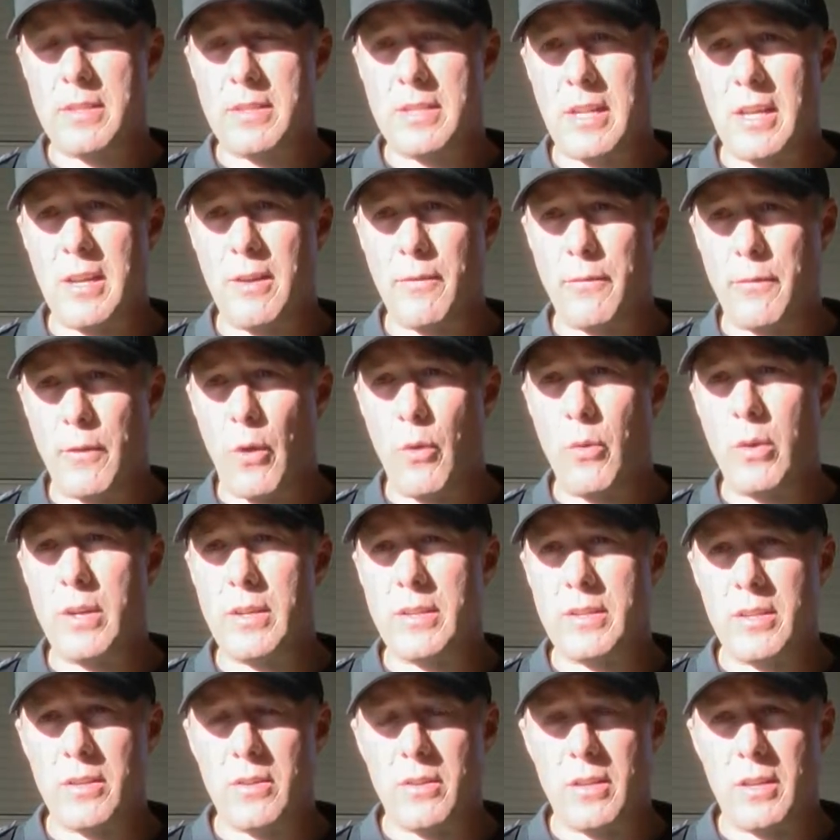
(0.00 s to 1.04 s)
stay afloat
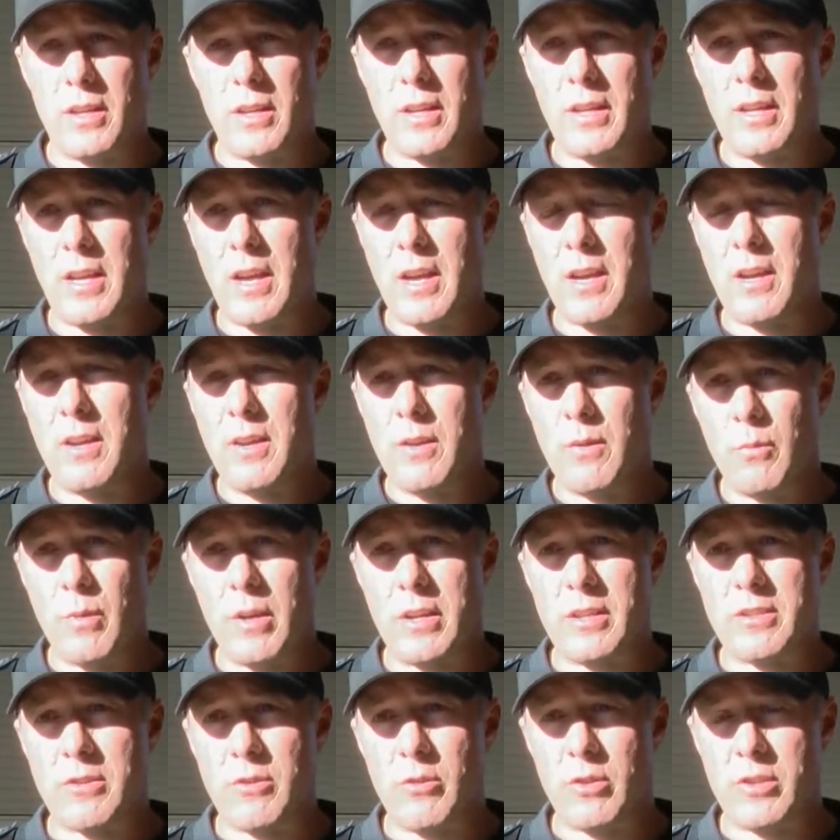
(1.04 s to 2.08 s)
until the uh,
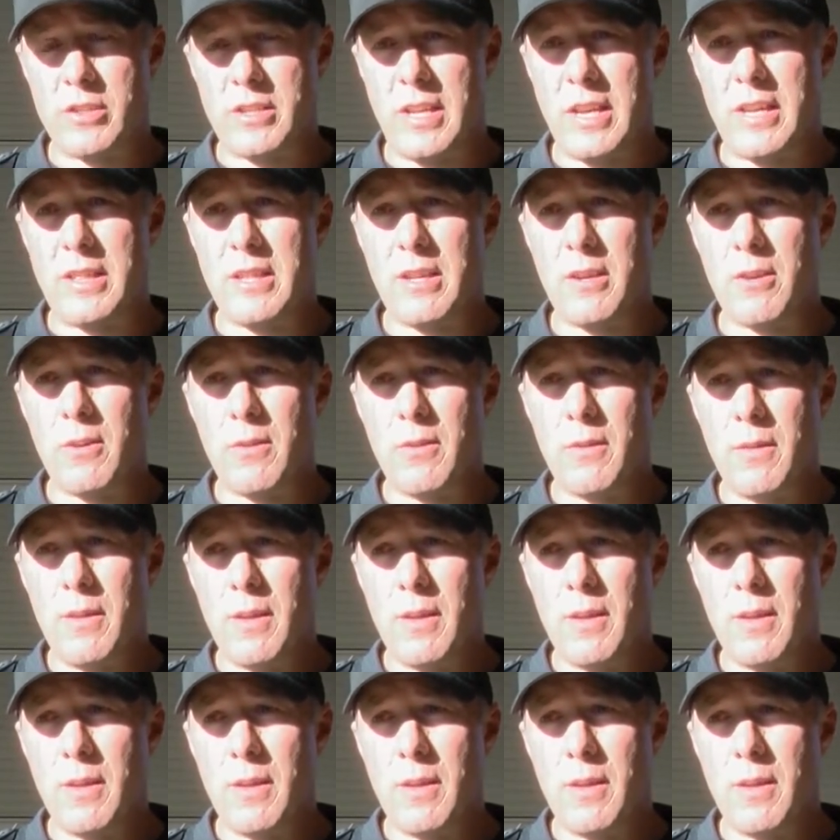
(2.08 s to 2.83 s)
rescuers get there.